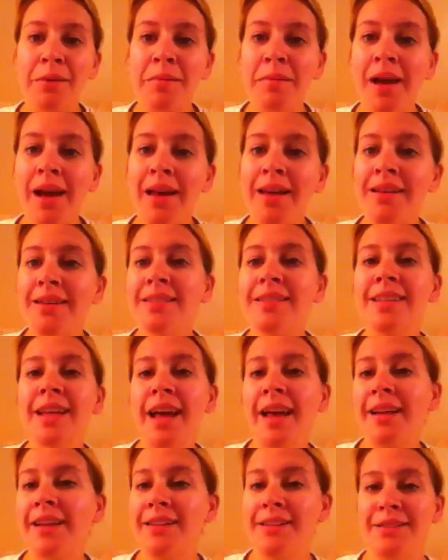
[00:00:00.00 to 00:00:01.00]
miles,
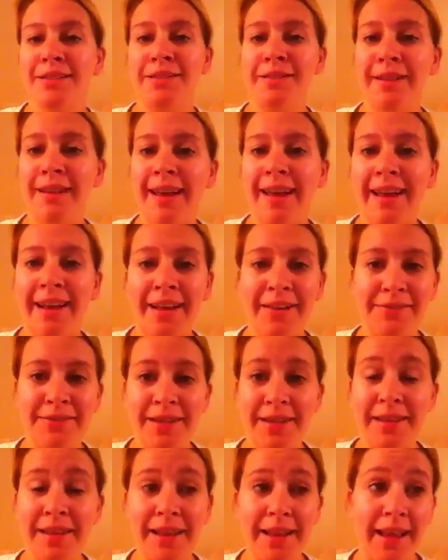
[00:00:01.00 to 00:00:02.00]
I can do that.
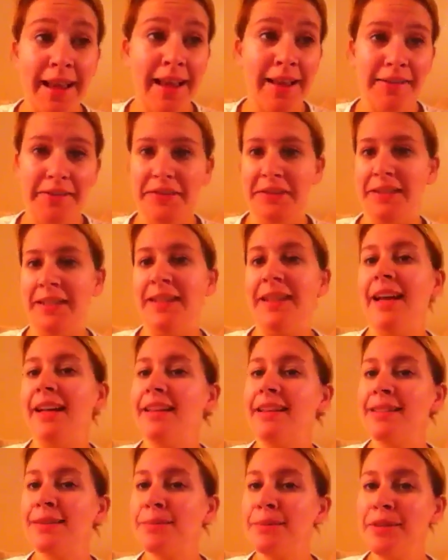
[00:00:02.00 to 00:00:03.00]
Did that
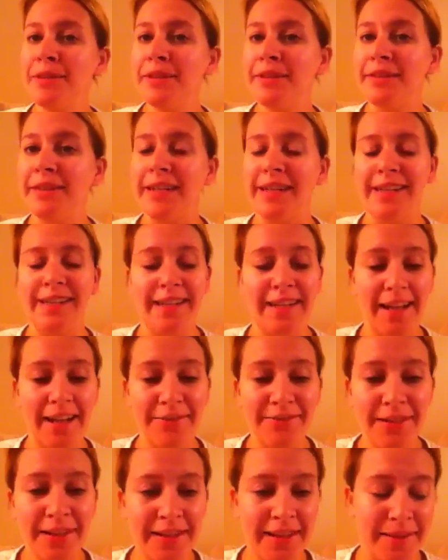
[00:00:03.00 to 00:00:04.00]
this morning already, like, I've
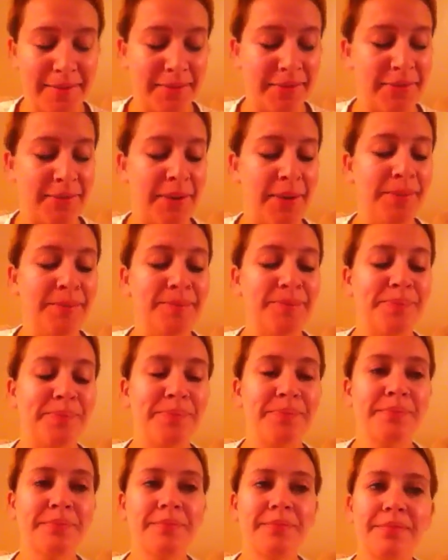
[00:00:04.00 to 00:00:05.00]
done that before.
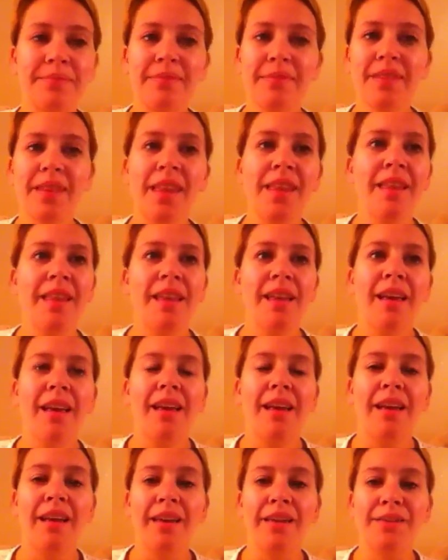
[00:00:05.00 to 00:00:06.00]

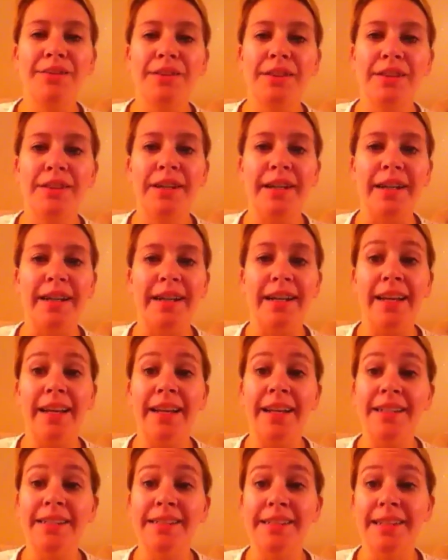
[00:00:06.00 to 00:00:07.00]
I was feeling great, and I
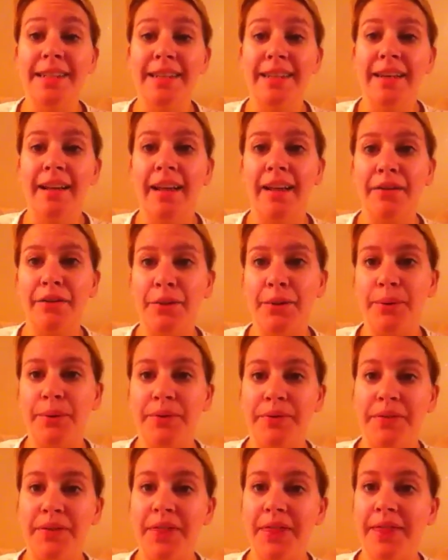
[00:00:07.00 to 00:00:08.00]
guess, I don't know if
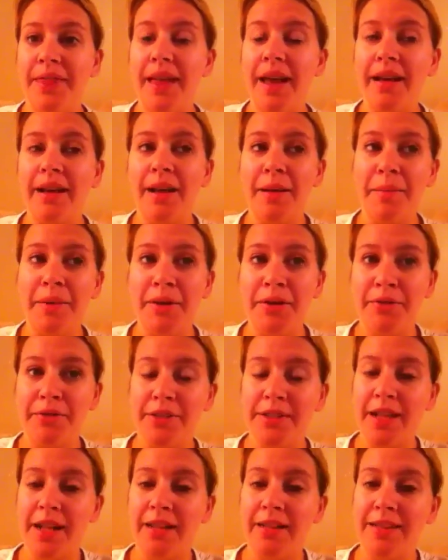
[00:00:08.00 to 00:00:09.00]
that got me
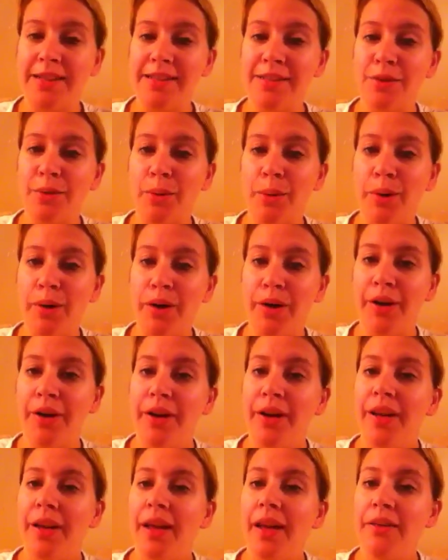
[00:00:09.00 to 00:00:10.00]
overzealous, or
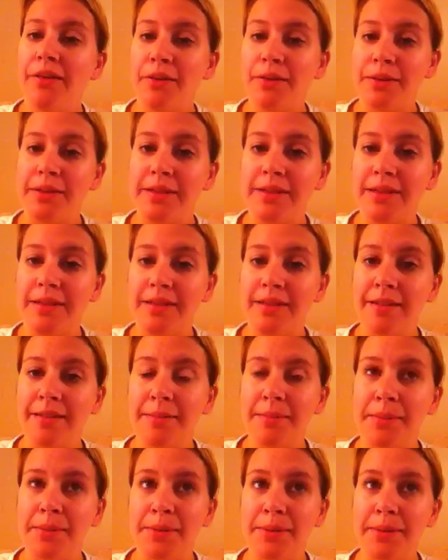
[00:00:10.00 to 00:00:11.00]
if it was
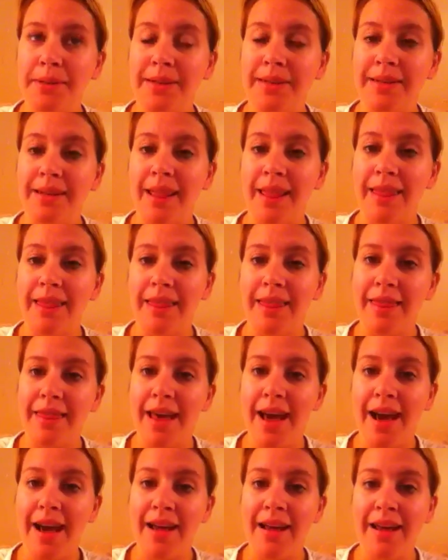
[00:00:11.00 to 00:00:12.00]
between
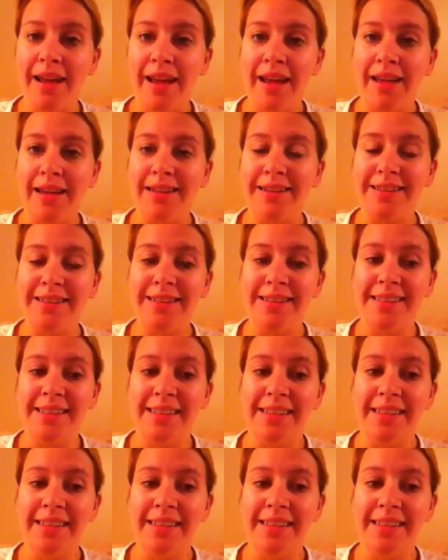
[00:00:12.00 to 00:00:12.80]
that and,